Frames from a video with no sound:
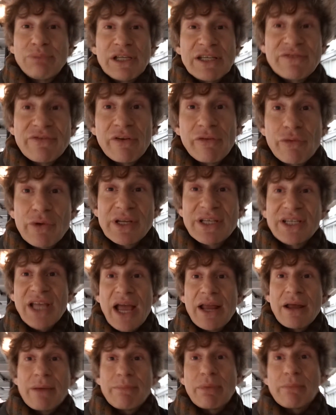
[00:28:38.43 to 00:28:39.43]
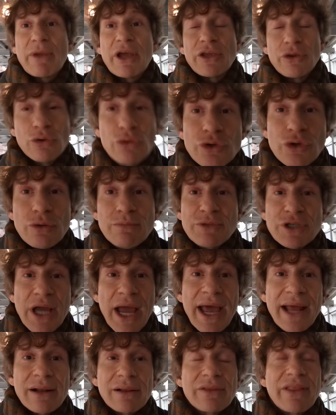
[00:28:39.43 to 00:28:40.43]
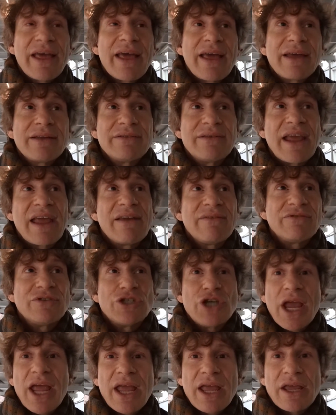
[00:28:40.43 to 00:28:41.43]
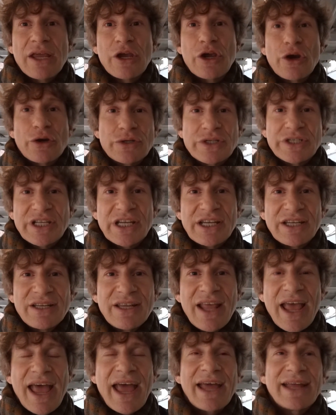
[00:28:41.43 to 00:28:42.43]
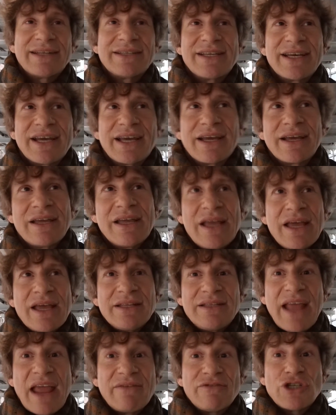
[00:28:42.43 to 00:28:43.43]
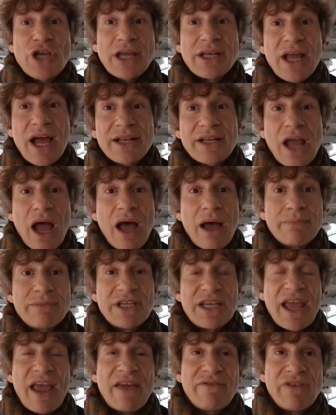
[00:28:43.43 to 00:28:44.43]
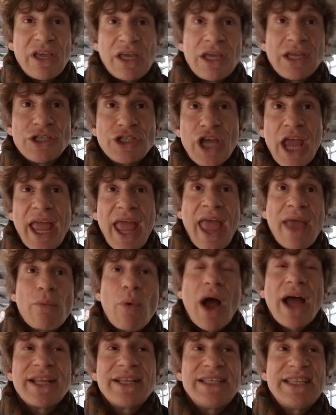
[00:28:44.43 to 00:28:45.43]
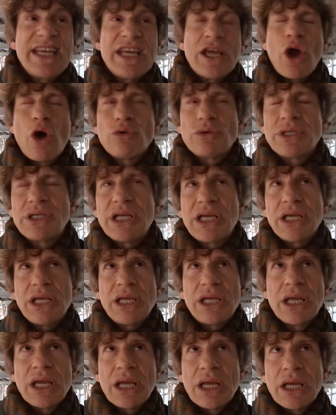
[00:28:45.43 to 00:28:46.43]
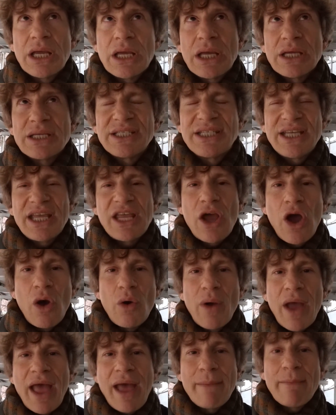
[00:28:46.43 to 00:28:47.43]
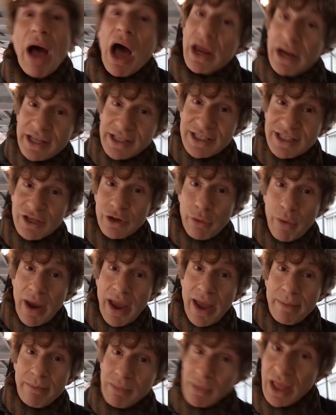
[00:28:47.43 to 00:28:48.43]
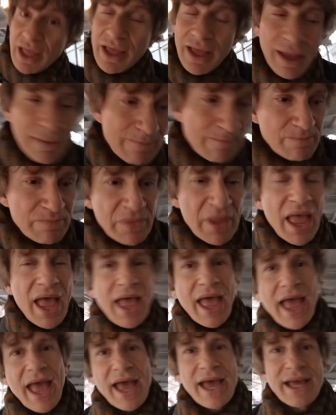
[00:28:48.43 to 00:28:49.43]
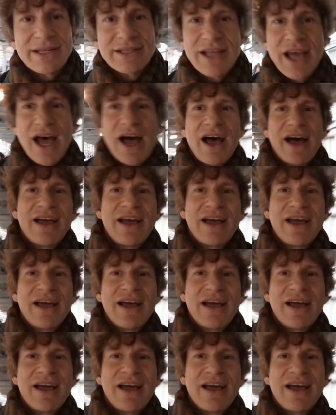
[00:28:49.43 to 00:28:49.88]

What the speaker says: Please feel free to sign up on my YouTube channel there, Dave J. Gerstein, and davej.com, DAVEJAYDOTCOM on Instagram. And